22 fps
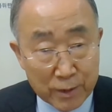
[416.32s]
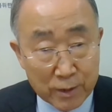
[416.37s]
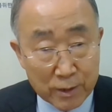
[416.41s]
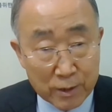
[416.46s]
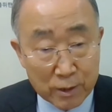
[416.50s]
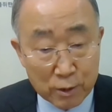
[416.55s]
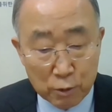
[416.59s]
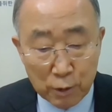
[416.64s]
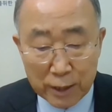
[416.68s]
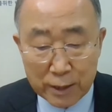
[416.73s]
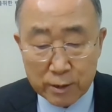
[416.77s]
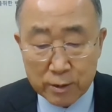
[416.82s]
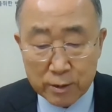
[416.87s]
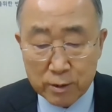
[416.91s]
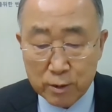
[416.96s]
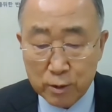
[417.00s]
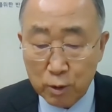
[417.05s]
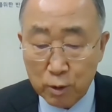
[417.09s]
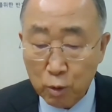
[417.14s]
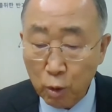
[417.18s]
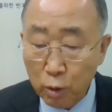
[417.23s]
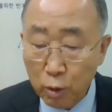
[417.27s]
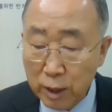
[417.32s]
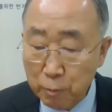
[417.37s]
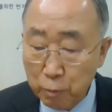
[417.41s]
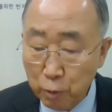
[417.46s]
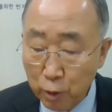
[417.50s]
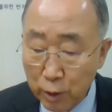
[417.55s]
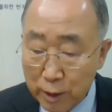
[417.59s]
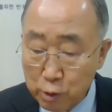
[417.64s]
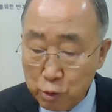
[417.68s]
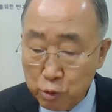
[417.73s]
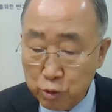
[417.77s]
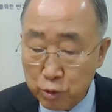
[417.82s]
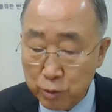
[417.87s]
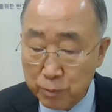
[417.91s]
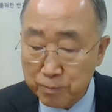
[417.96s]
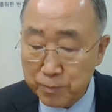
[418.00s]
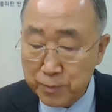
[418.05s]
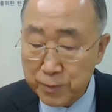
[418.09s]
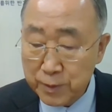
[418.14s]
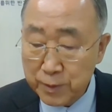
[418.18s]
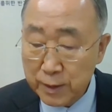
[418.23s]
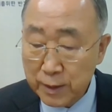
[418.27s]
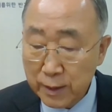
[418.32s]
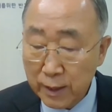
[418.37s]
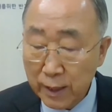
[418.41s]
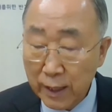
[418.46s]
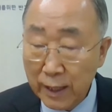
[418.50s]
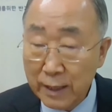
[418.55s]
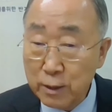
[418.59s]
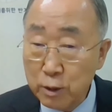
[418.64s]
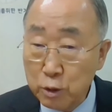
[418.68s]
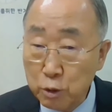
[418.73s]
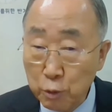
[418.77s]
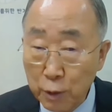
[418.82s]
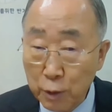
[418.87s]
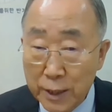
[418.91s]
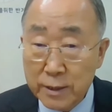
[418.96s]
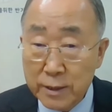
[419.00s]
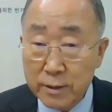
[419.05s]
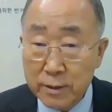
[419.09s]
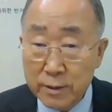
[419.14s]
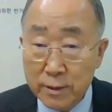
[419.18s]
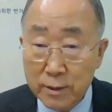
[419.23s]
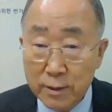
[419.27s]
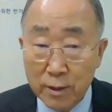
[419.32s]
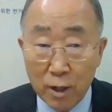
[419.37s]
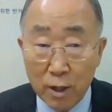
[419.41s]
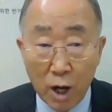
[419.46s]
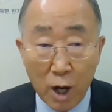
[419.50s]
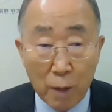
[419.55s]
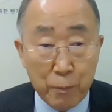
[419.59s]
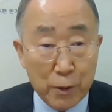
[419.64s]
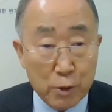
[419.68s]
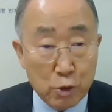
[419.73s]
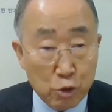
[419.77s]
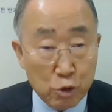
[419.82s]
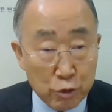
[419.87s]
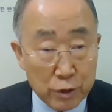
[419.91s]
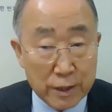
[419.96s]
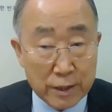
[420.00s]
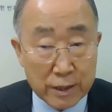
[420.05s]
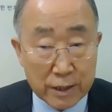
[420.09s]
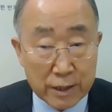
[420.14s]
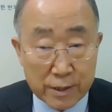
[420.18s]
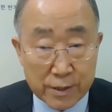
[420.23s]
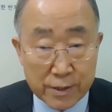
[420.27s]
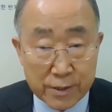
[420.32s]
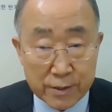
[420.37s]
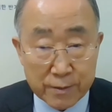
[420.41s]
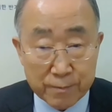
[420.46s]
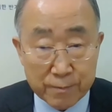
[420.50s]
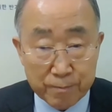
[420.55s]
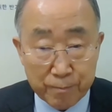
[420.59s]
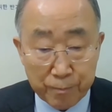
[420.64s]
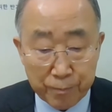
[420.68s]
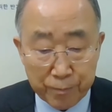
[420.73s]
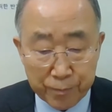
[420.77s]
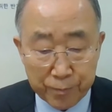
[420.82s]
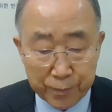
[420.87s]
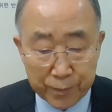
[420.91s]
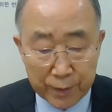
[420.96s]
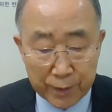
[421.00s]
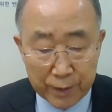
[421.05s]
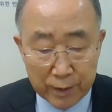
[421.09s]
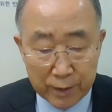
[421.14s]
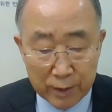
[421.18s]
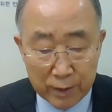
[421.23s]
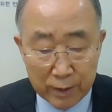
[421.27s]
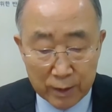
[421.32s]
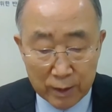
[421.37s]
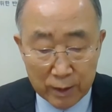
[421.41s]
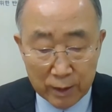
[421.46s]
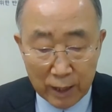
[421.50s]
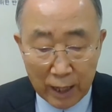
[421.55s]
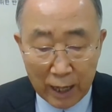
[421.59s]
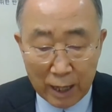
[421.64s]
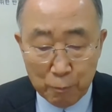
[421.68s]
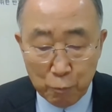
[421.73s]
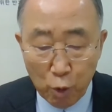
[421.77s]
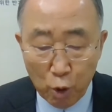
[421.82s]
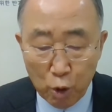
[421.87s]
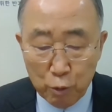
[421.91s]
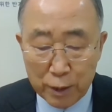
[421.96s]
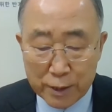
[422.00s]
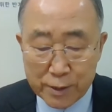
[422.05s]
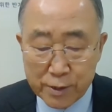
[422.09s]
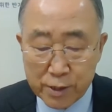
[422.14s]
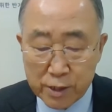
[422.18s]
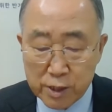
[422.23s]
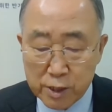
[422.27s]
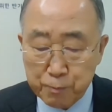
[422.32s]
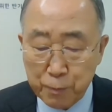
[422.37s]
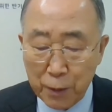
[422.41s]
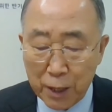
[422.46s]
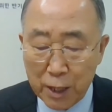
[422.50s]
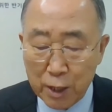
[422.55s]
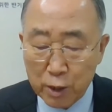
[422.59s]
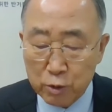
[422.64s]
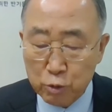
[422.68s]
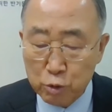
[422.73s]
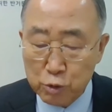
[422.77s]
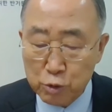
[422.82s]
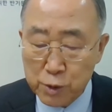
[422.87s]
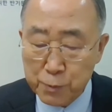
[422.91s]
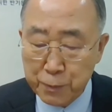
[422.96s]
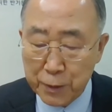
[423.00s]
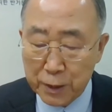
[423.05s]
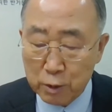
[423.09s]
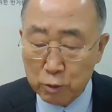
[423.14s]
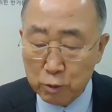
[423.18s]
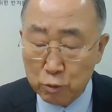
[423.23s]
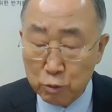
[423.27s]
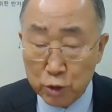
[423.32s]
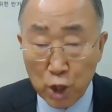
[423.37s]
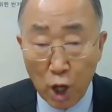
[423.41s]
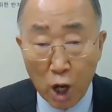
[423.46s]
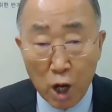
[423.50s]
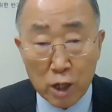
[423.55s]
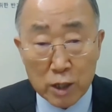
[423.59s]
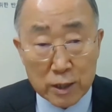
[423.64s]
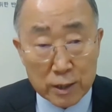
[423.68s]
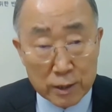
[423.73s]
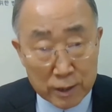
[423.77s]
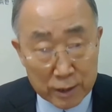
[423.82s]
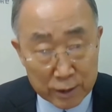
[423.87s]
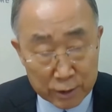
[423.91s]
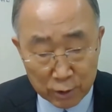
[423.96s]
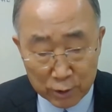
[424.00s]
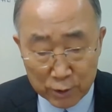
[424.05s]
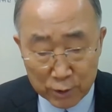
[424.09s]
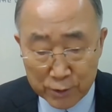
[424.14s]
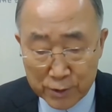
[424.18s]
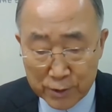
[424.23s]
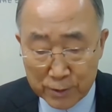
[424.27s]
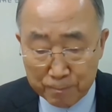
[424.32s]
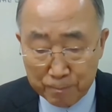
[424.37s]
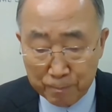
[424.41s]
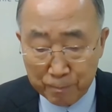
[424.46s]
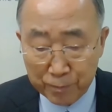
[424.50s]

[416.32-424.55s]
great collaboration, and great opportunities. I'm always inspired to speak to young leaders